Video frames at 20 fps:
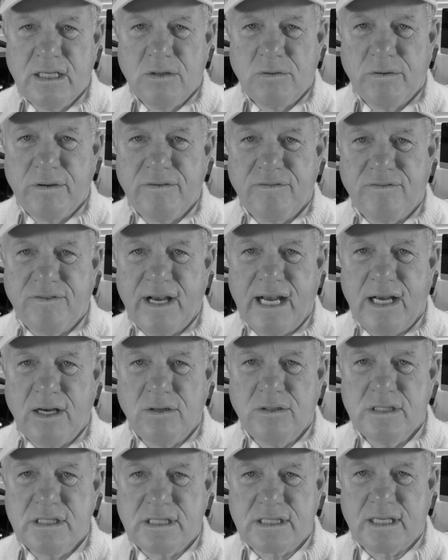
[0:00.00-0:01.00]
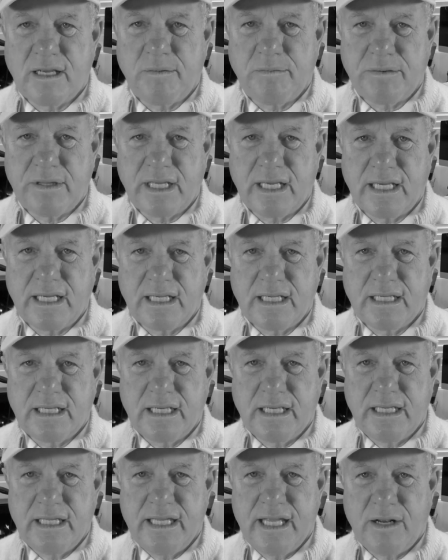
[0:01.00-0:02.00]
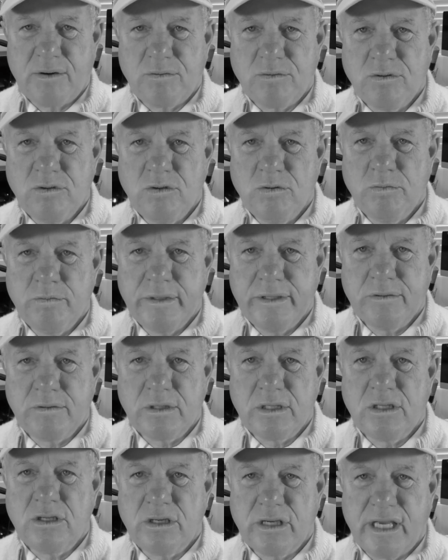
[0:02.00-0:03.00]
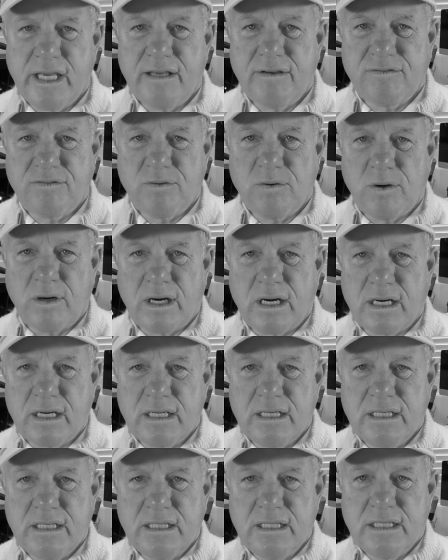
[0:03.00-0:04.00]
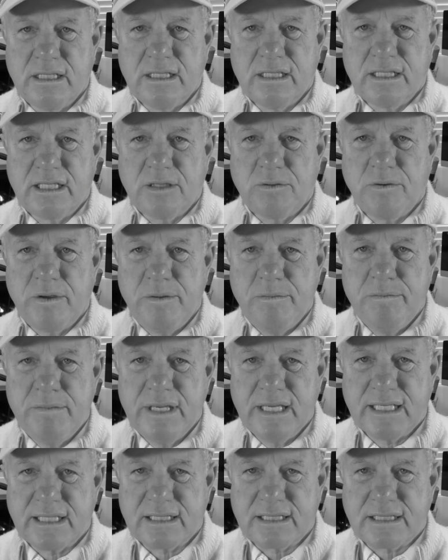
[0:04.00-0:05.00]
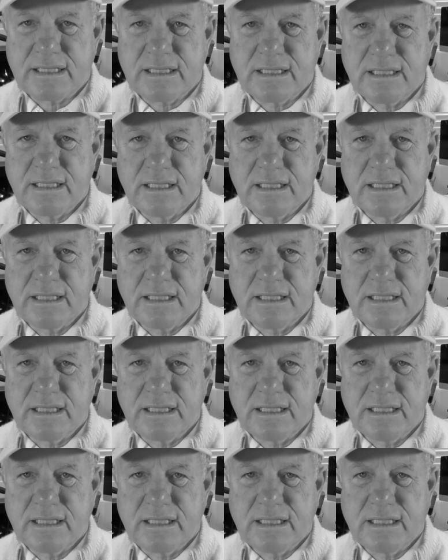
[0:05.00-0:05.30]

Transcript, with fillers: we found something in that room we were looking for that we missed.